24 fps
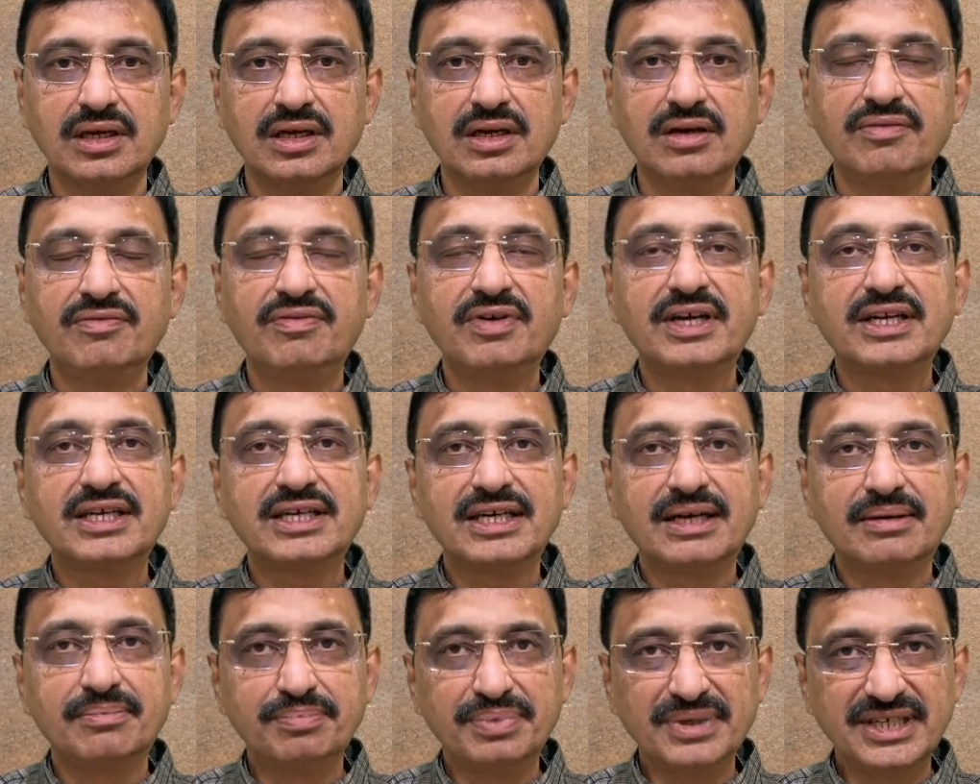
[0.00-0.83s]
For
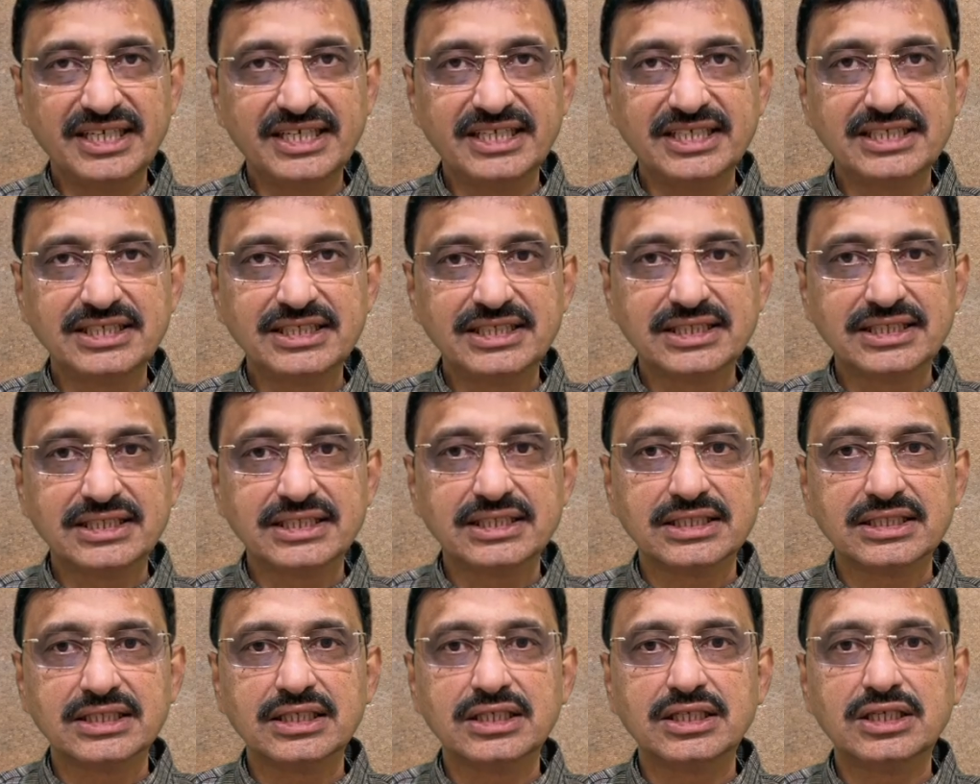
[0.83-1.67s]
companies,
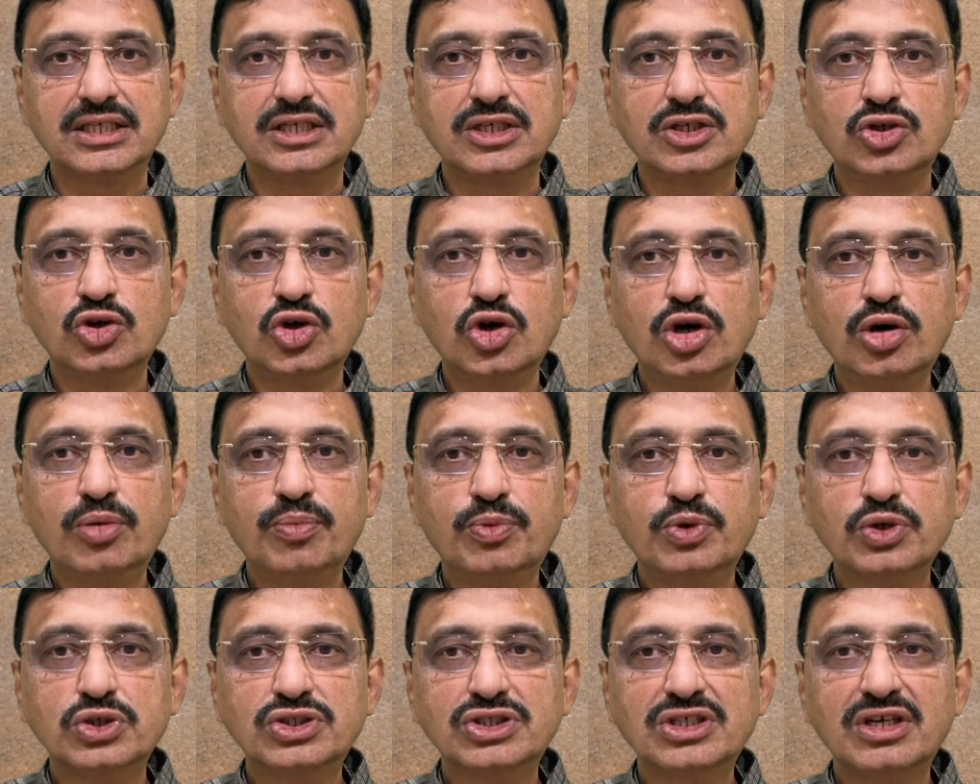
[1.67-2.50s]
no
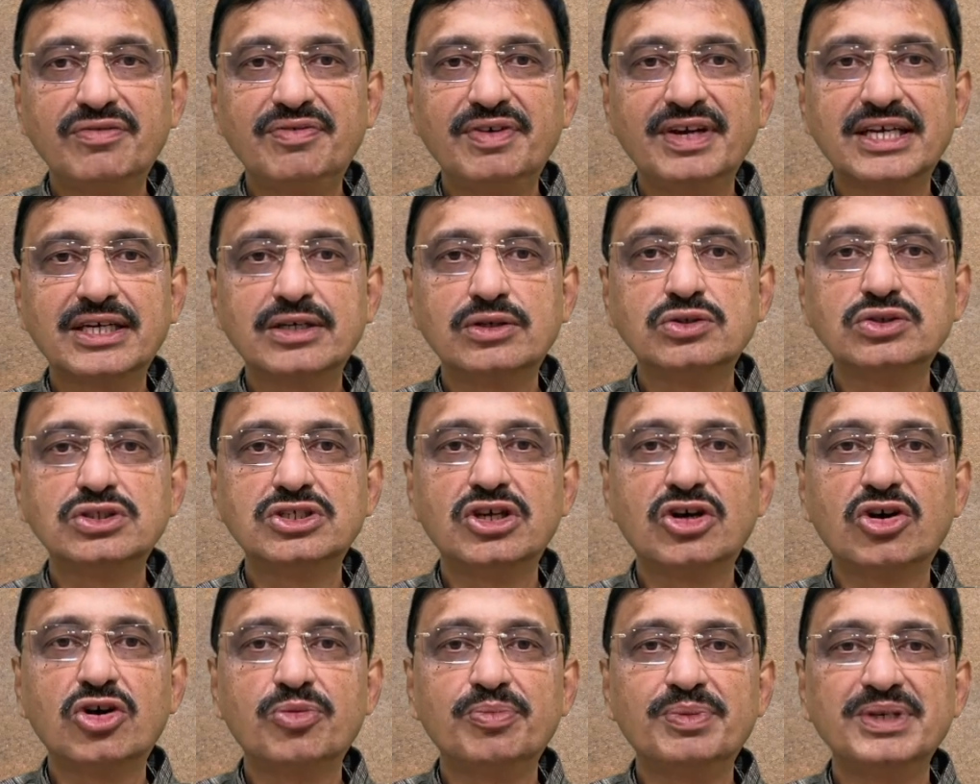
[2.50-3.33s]
books of accounts
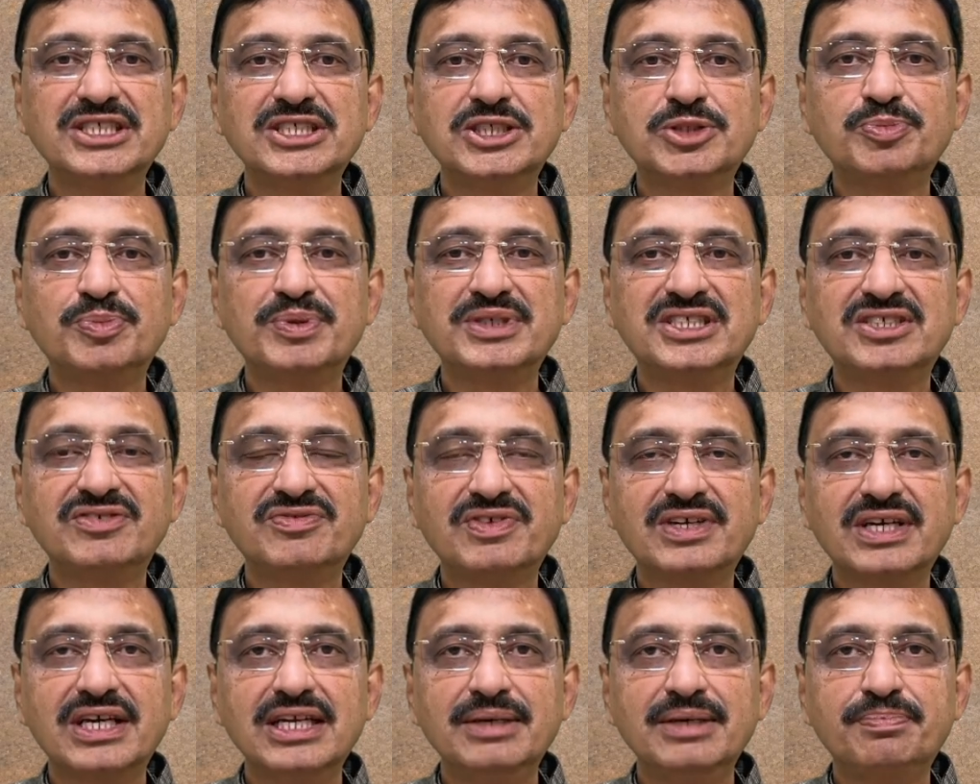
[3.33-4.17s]
have been
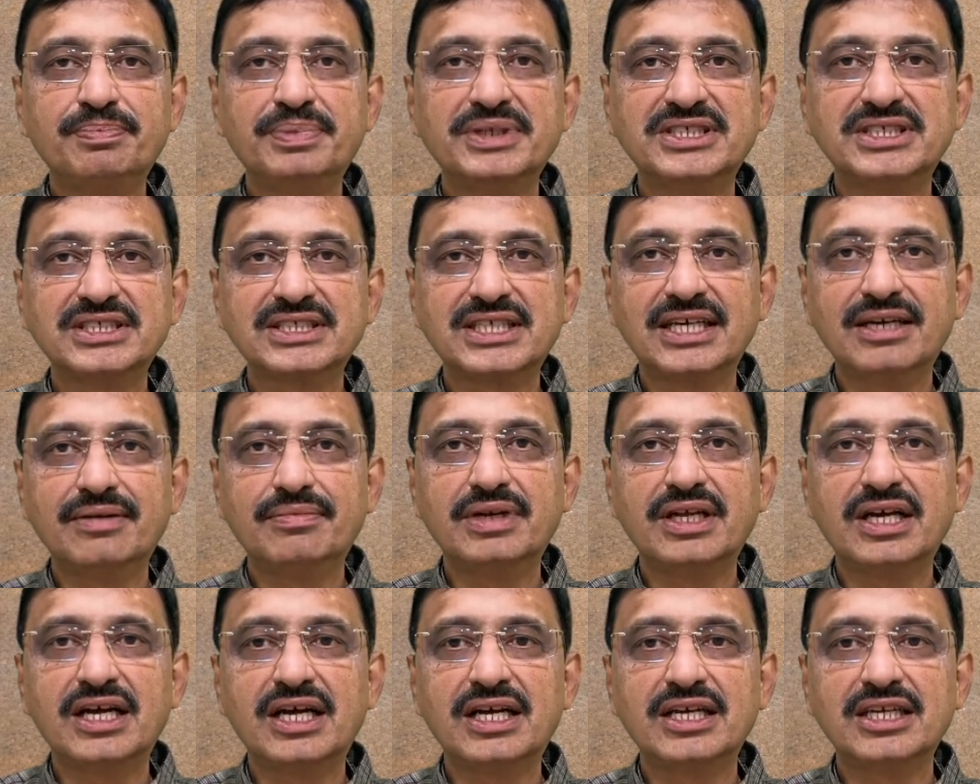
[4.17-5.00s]
specifically prescribed
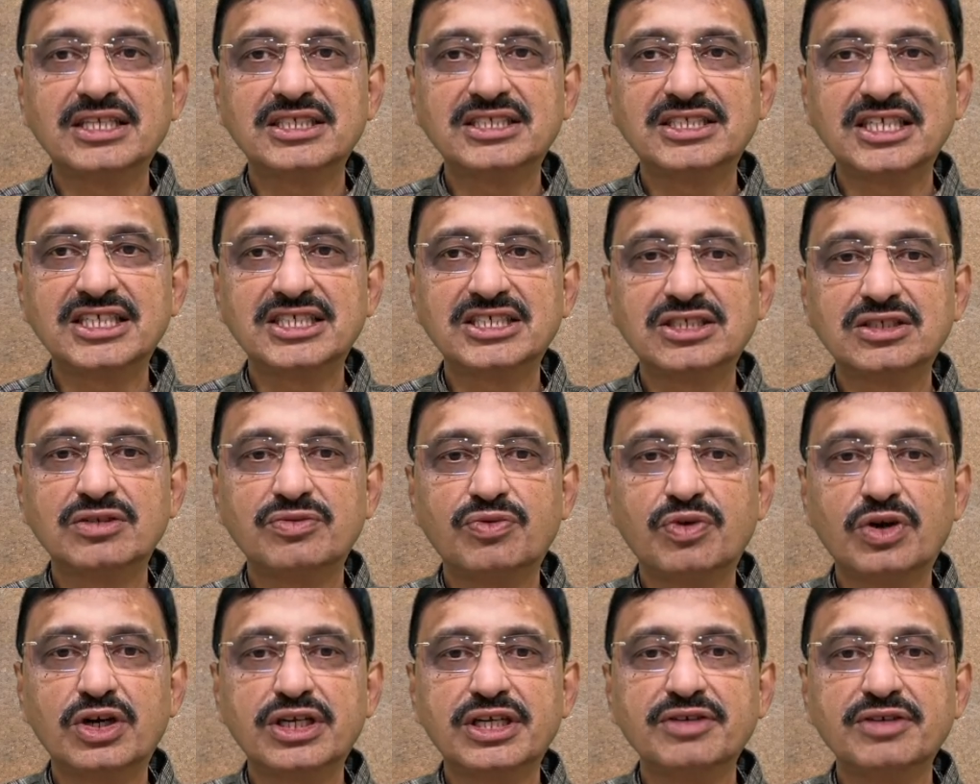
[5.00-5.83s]
under Section
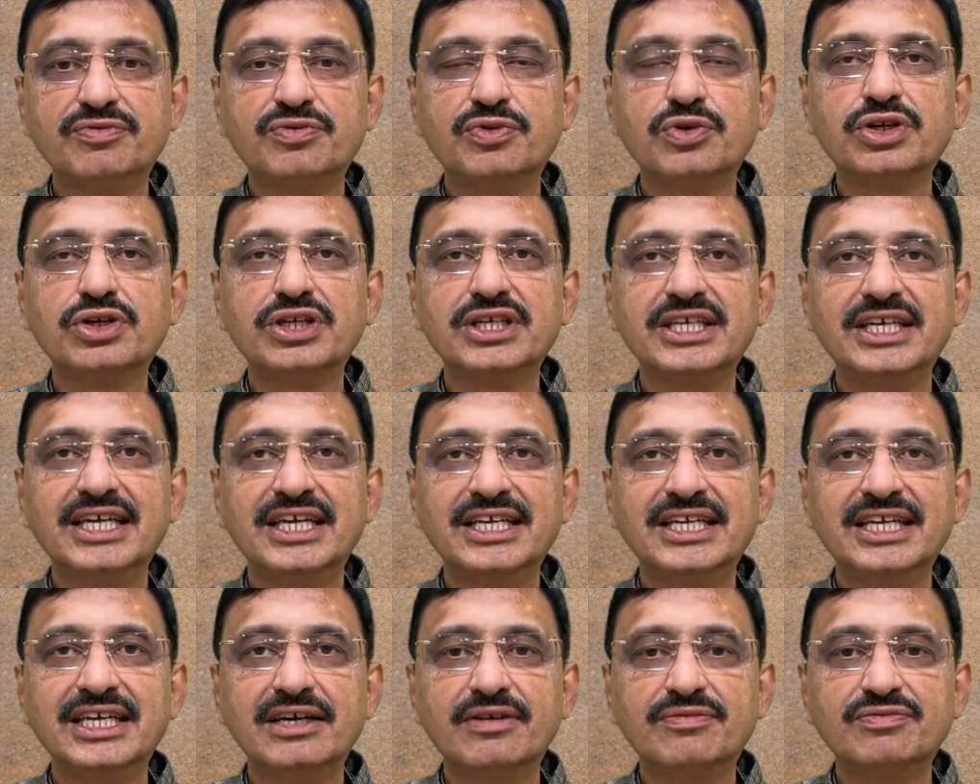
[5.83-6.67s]
44
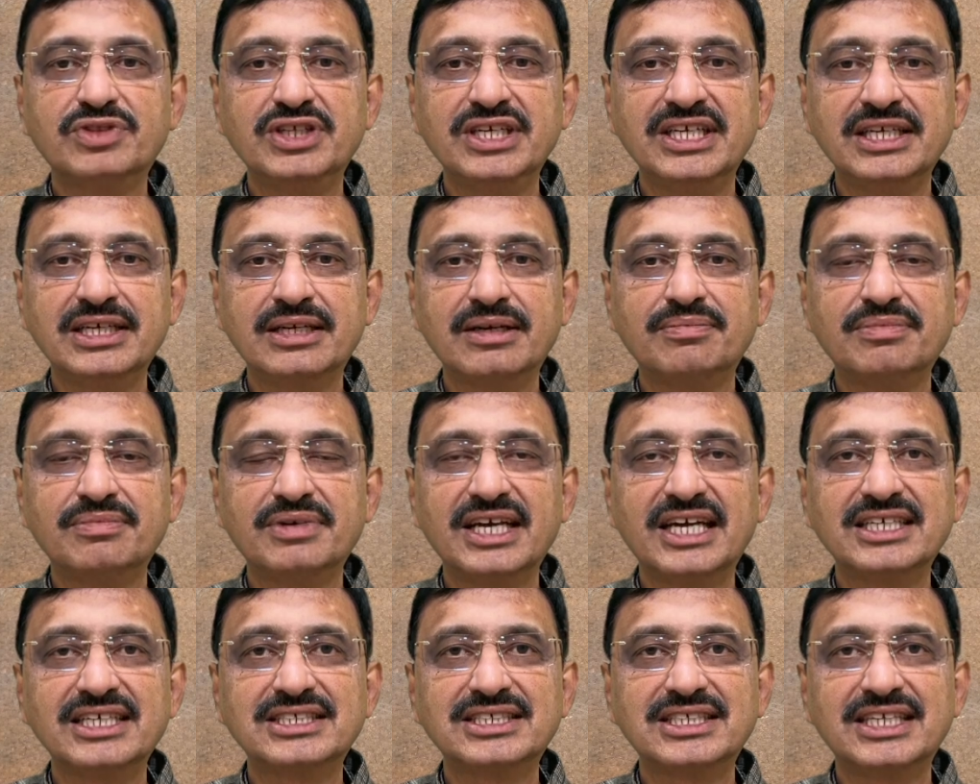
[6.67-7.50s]
AA of the Income
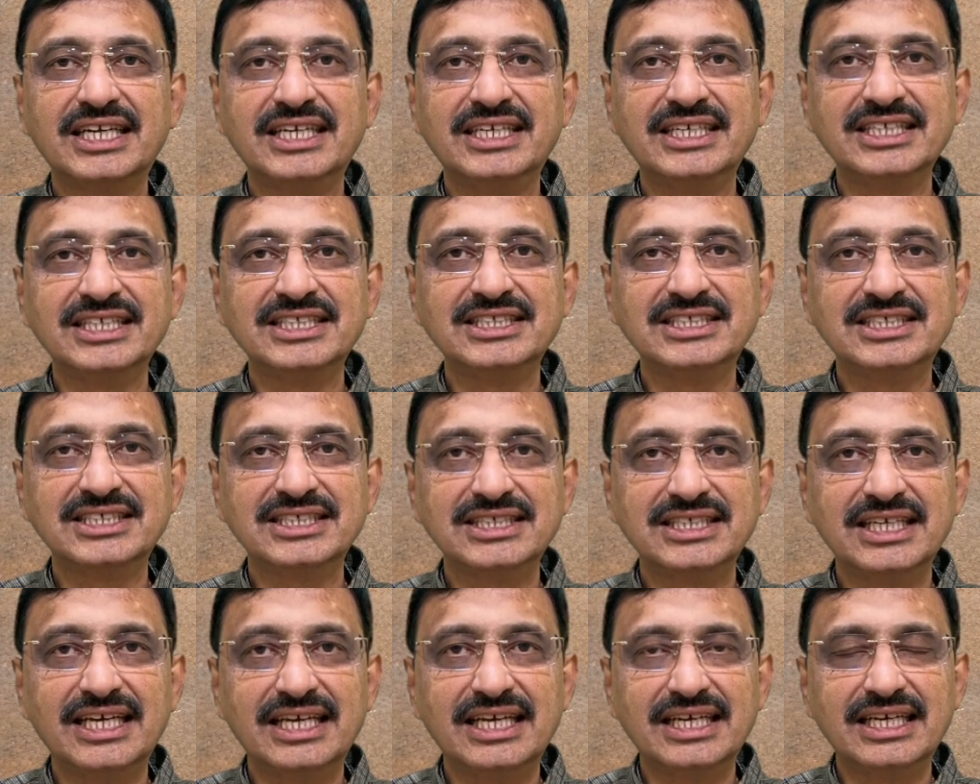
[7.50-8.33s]
Tax
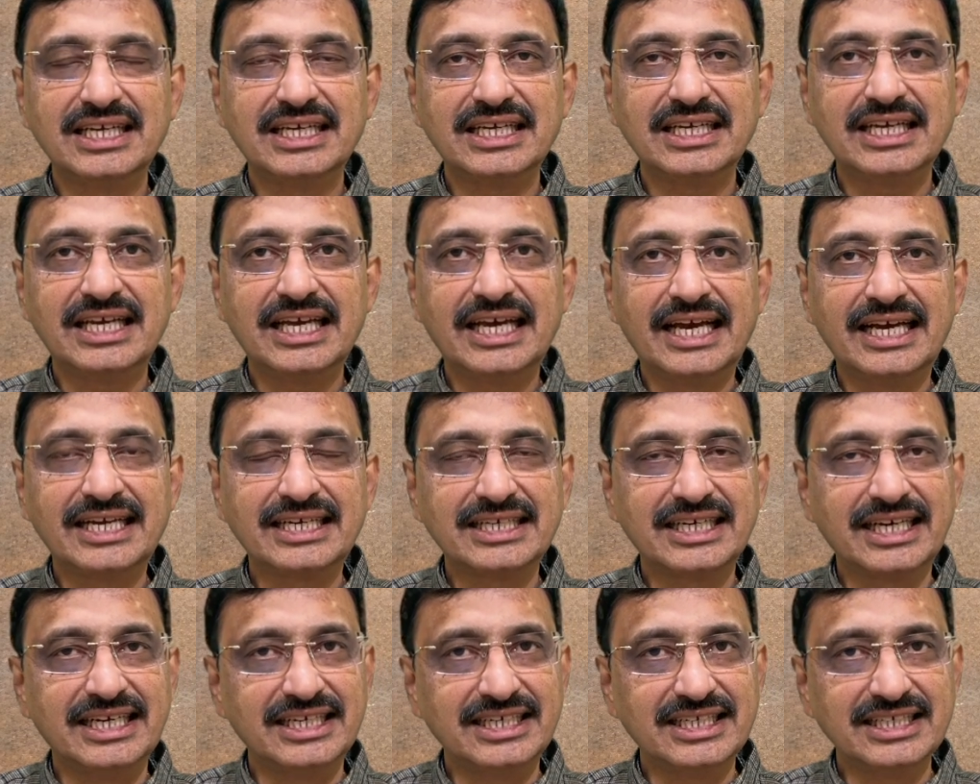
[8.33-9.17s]
Act
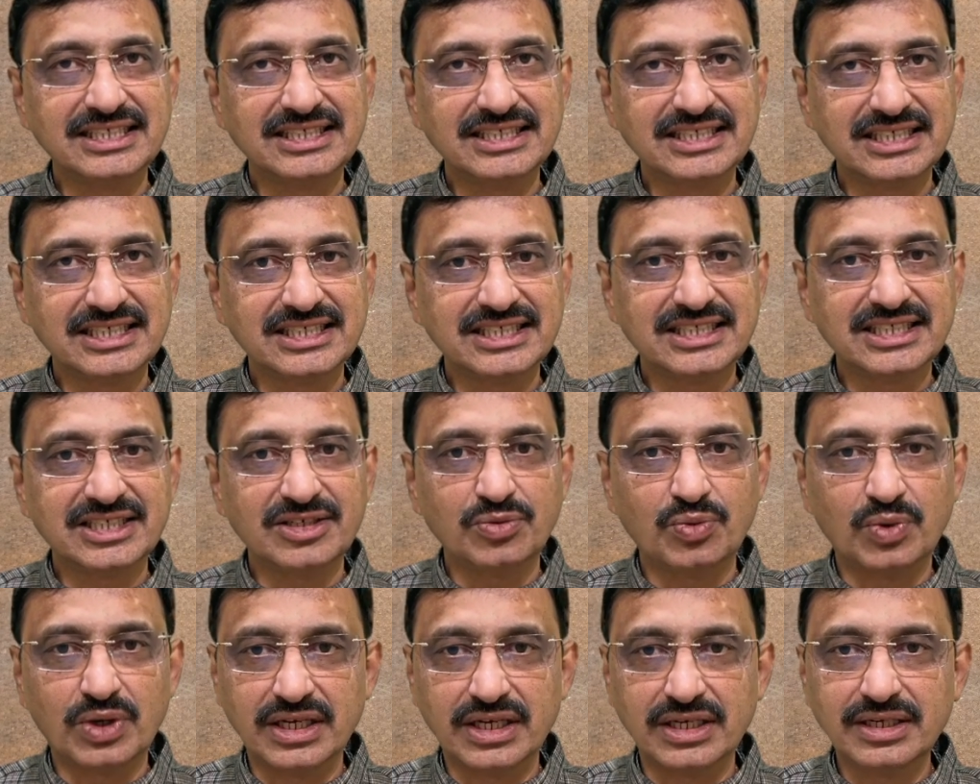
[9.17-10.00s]

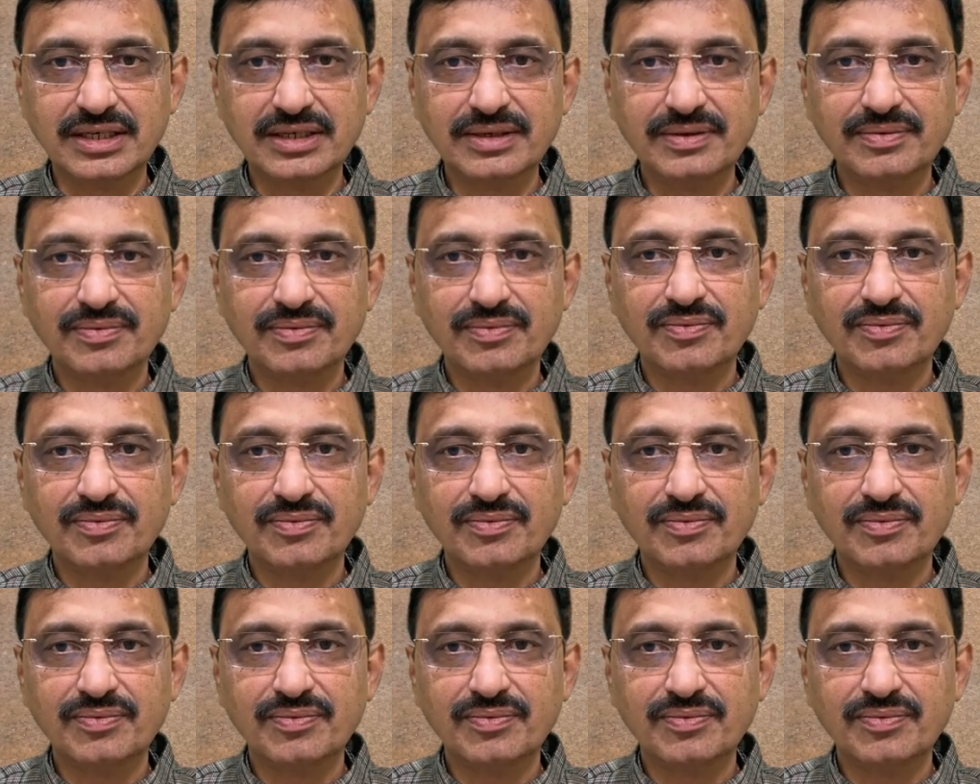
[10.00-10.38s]
1961